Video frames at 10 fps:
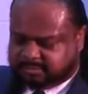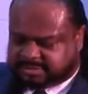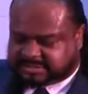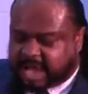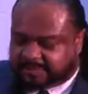
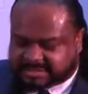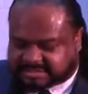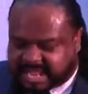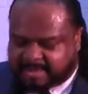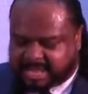
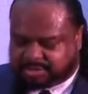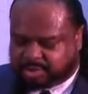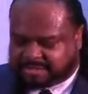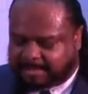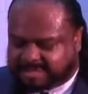Self-esteem
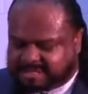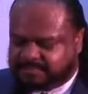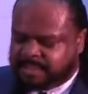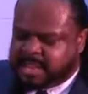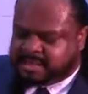issue. Stop
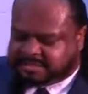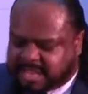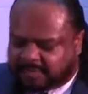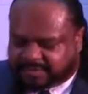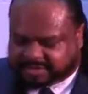this.
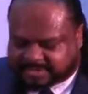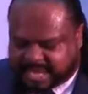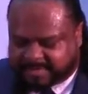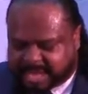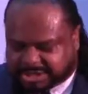
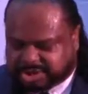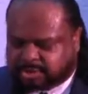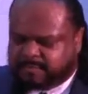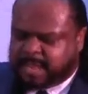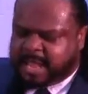Self-esteem
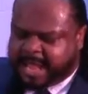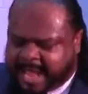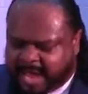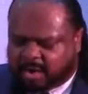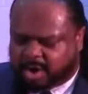issue.
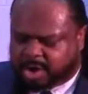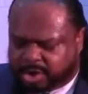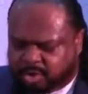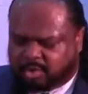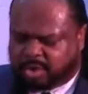How are
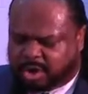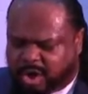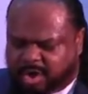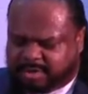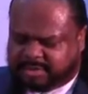you
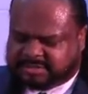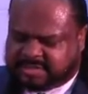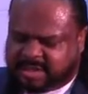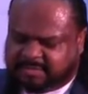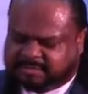call
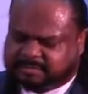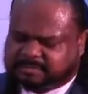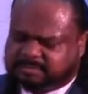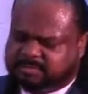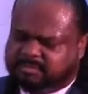
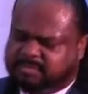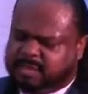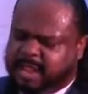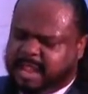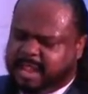yourself
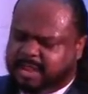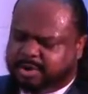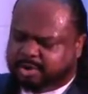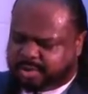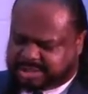
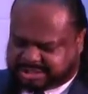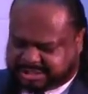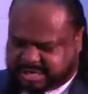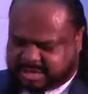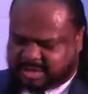a
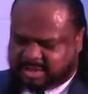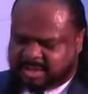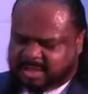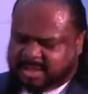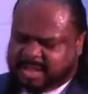
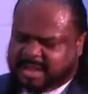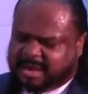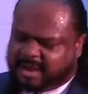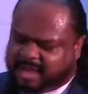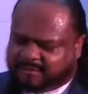Christian,
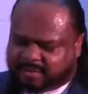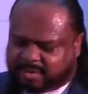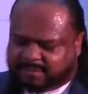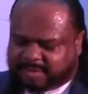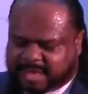a
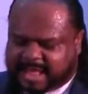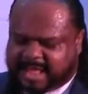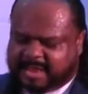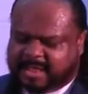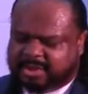lover of
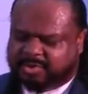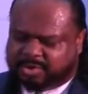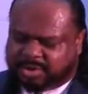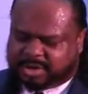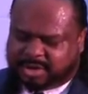God, and
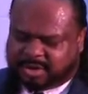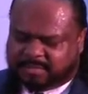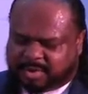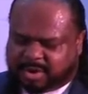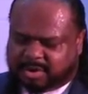you look in
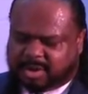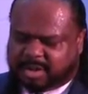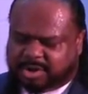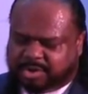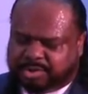the
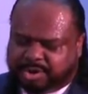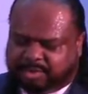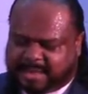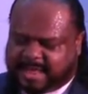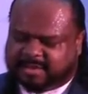mirror and you
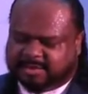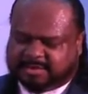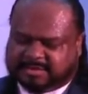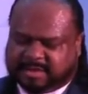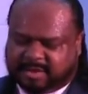don't like
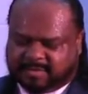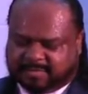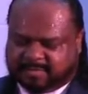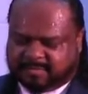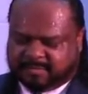
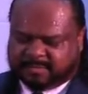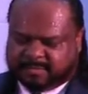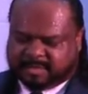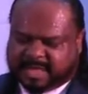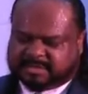yourself?
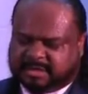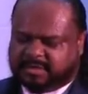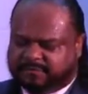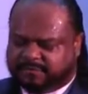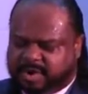That's
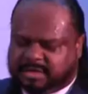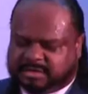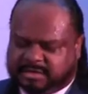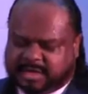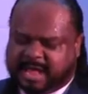an
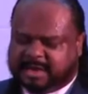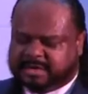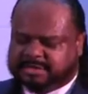affront to God.